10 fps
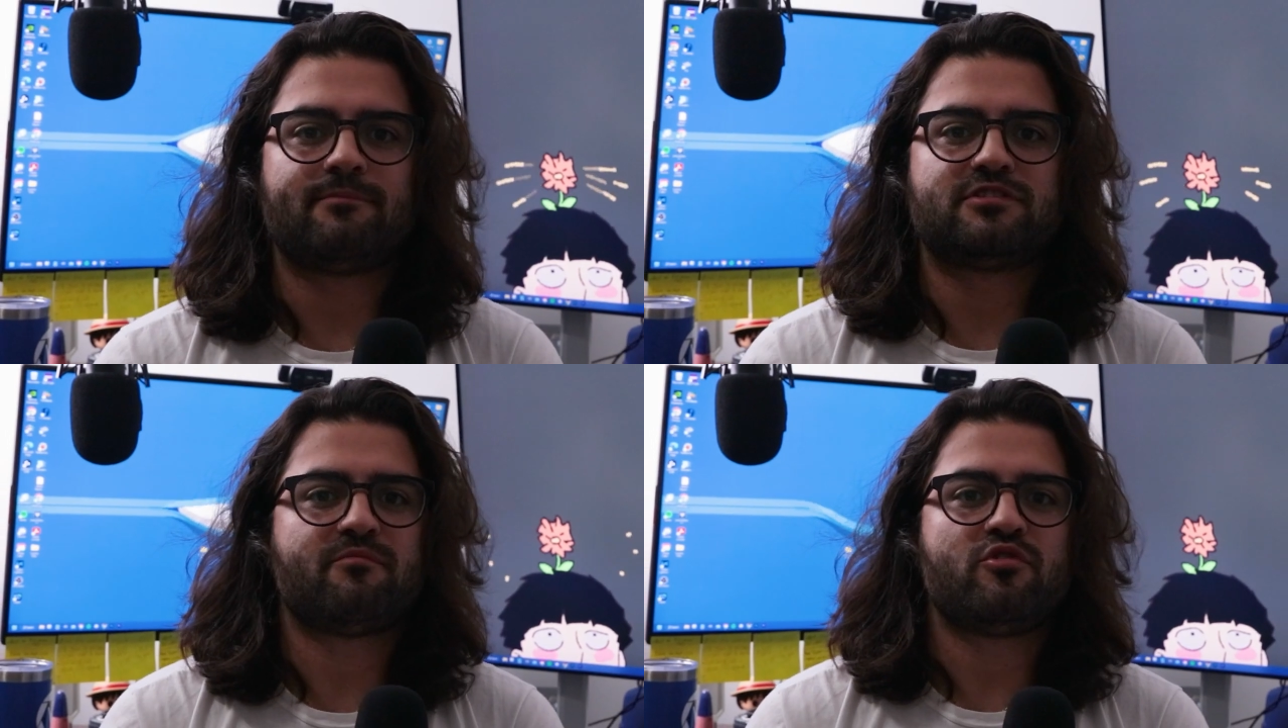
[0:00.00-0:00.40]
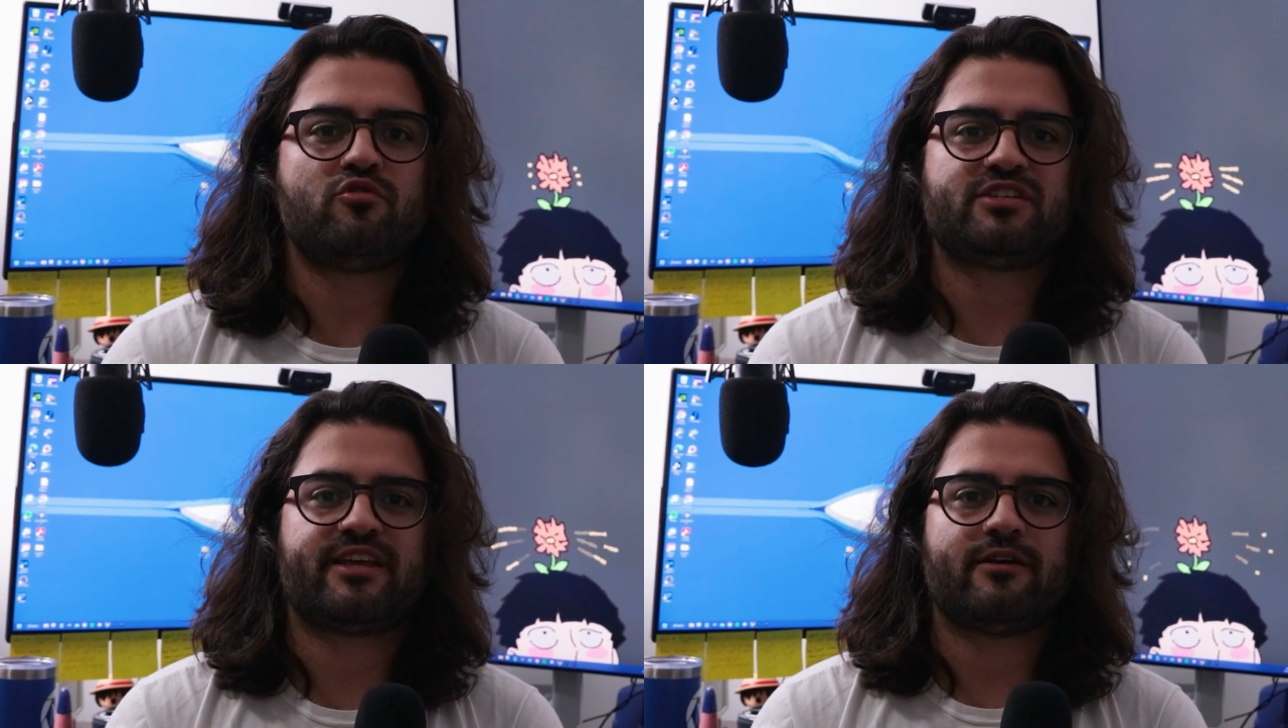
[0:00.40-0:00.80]
up some
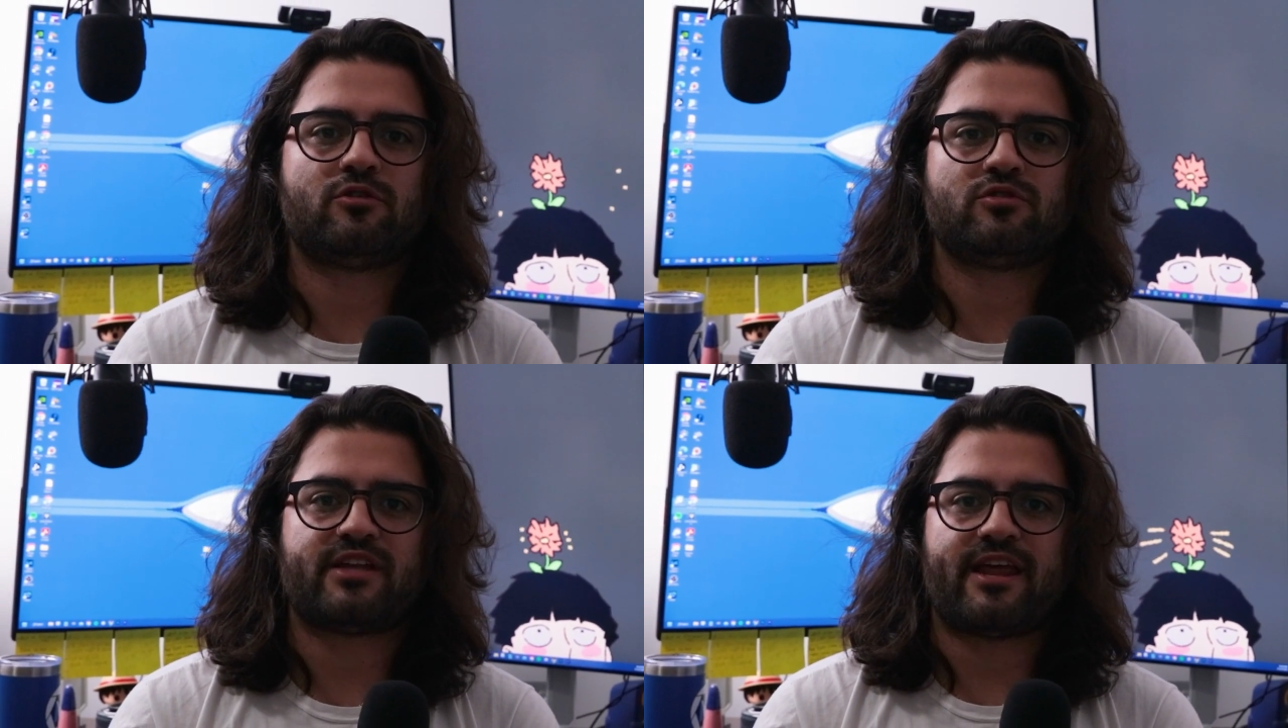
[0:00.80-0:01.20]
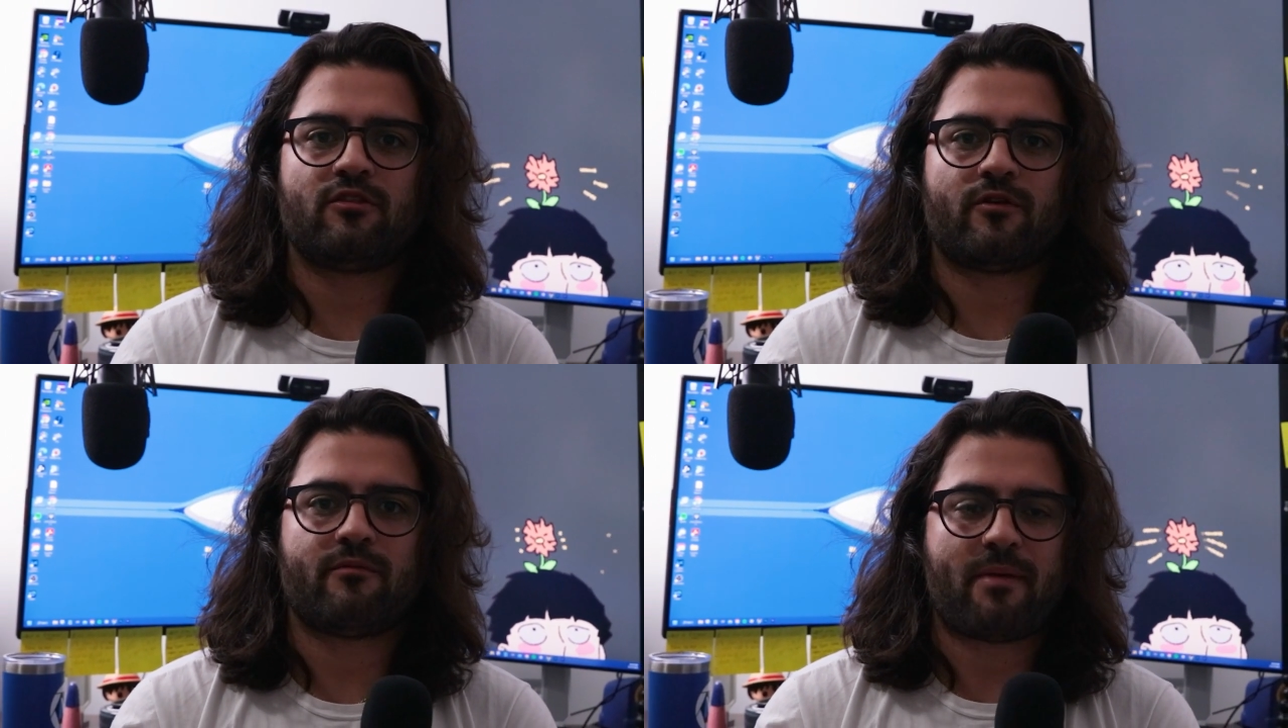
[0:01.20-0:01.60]
new skills
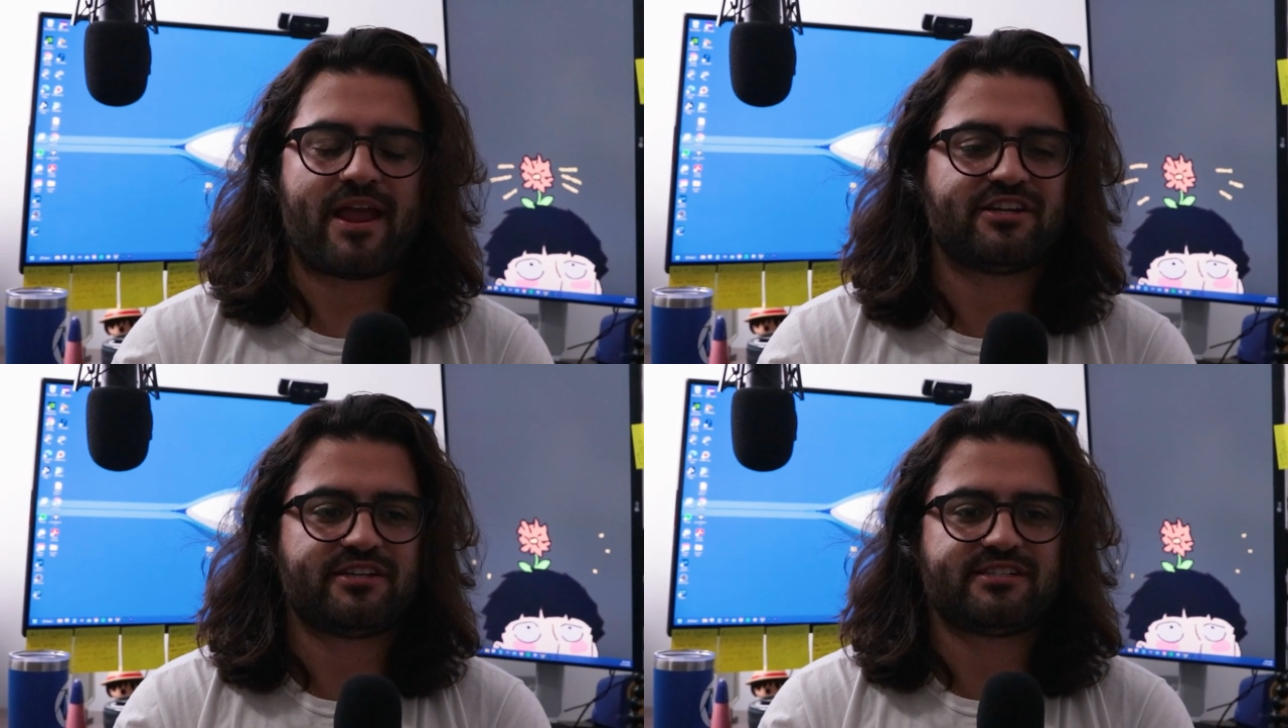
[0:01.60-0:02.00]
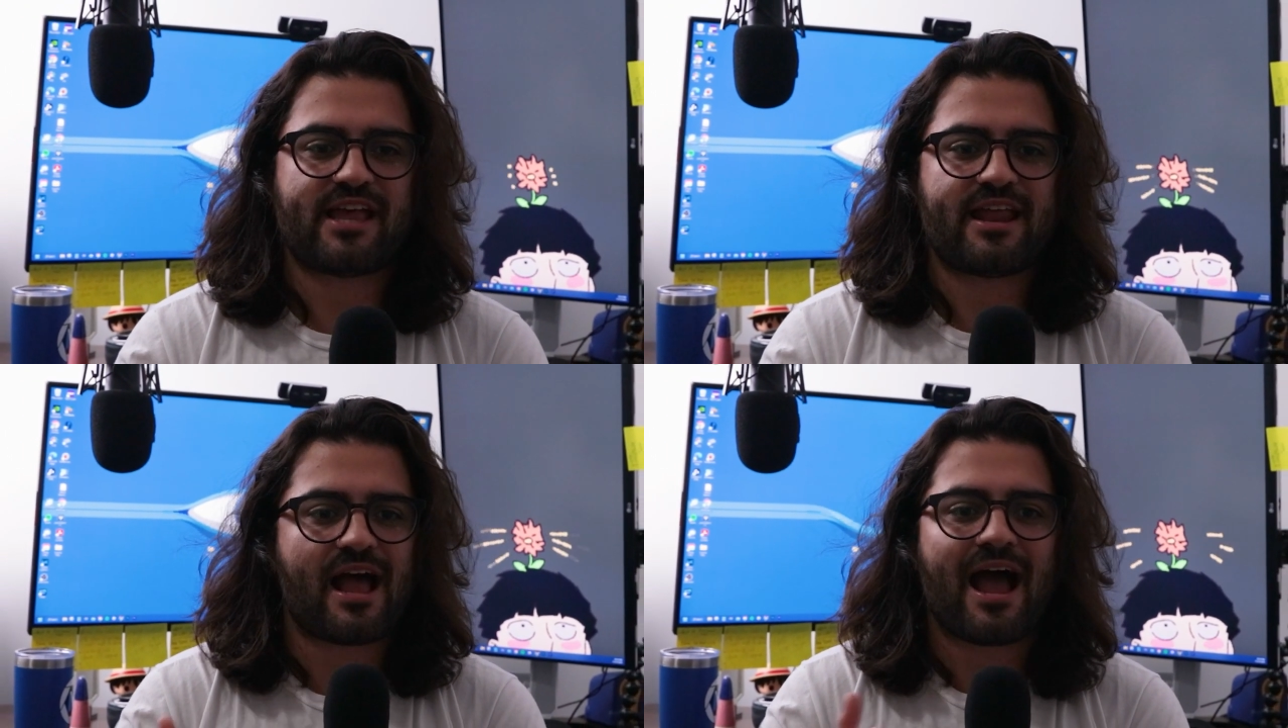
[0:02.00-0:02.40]
and learned patience
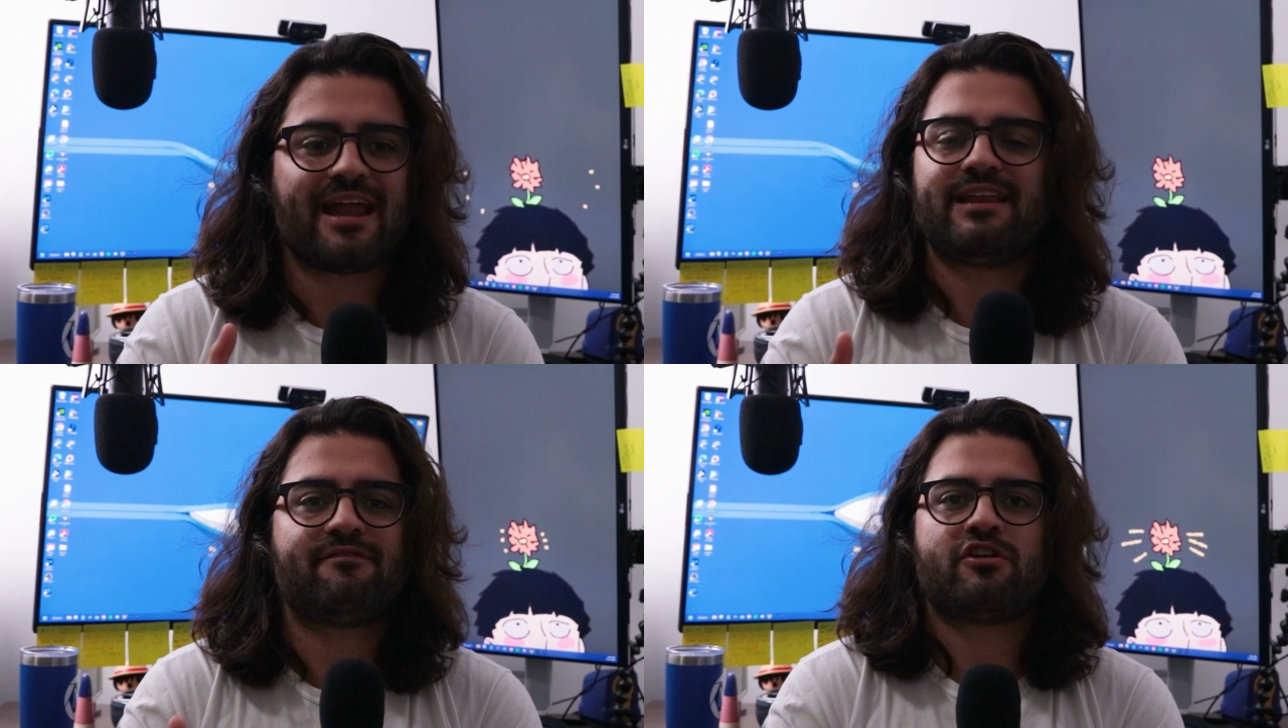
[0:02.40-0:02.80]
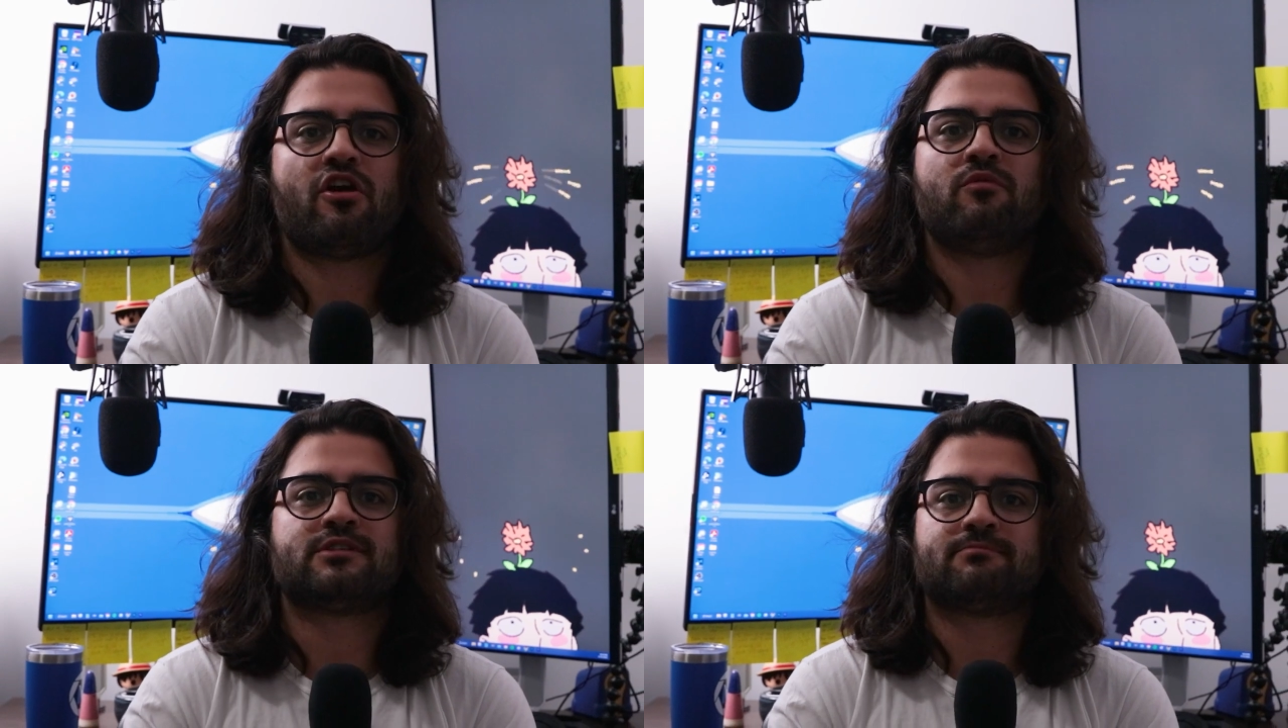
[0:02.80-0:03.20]
that I didn't even
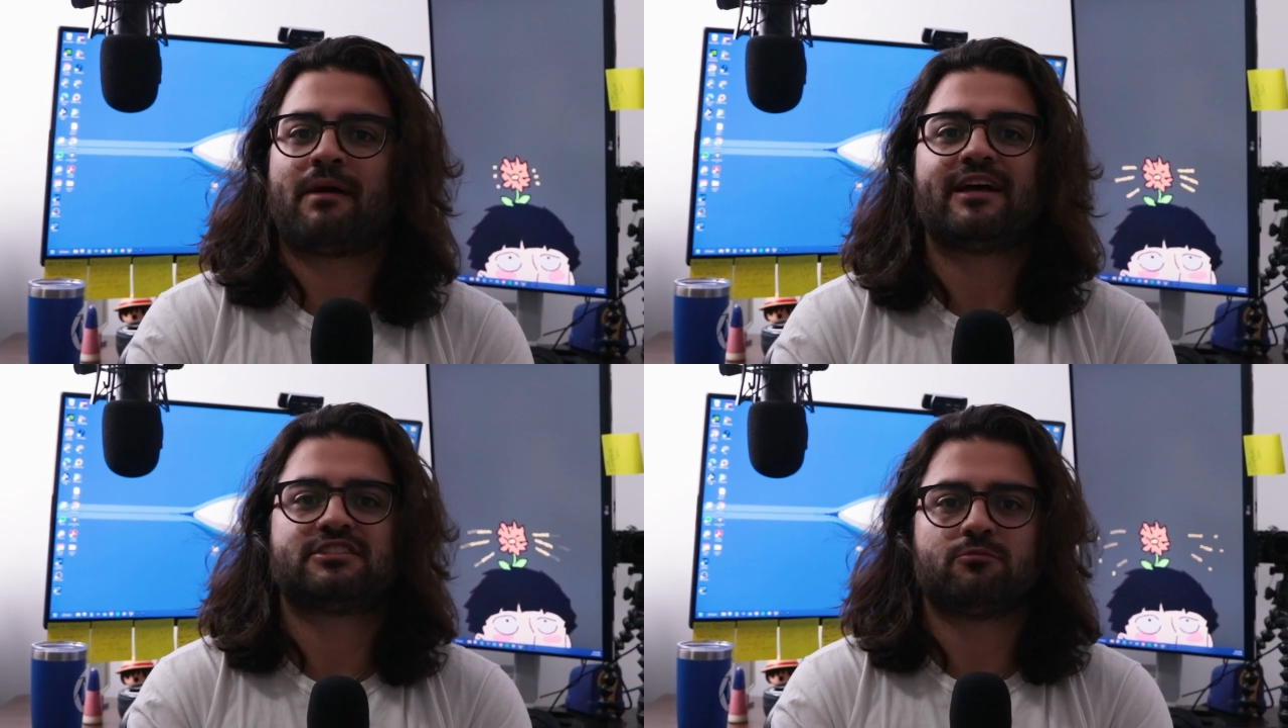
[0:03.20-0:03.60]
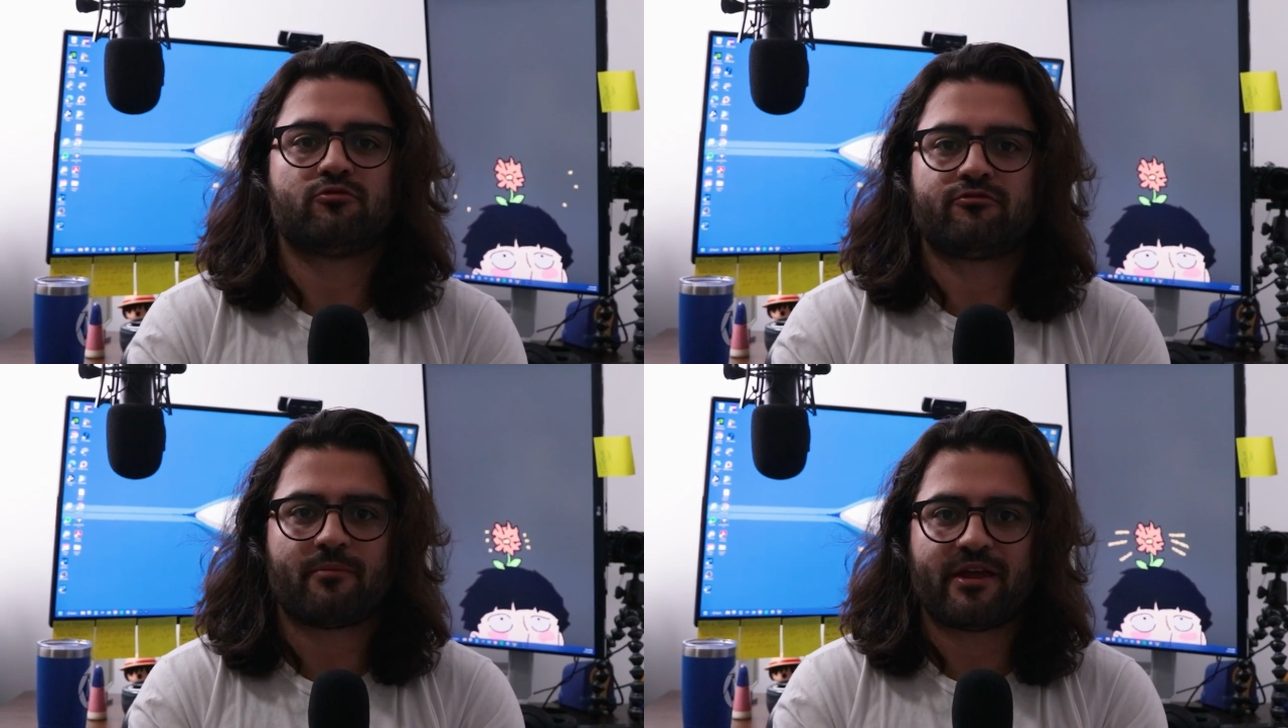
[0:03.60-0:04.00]
know was
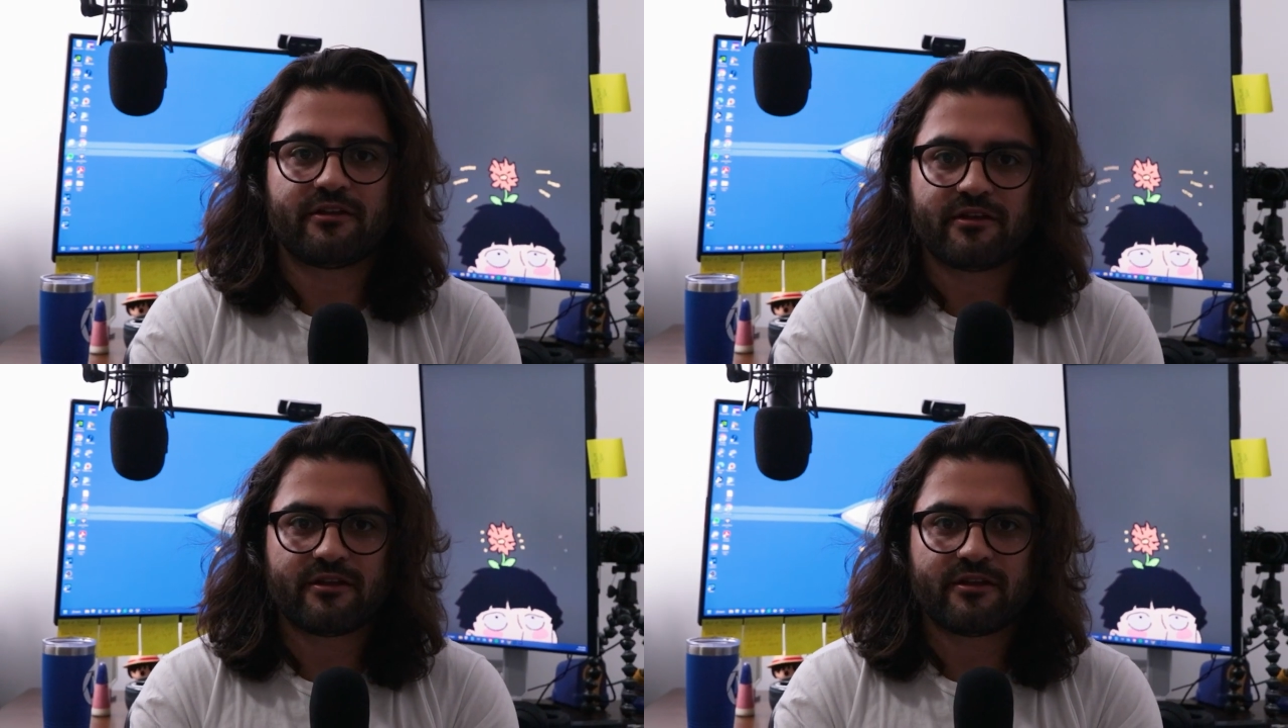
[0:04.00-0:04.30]
possible for me.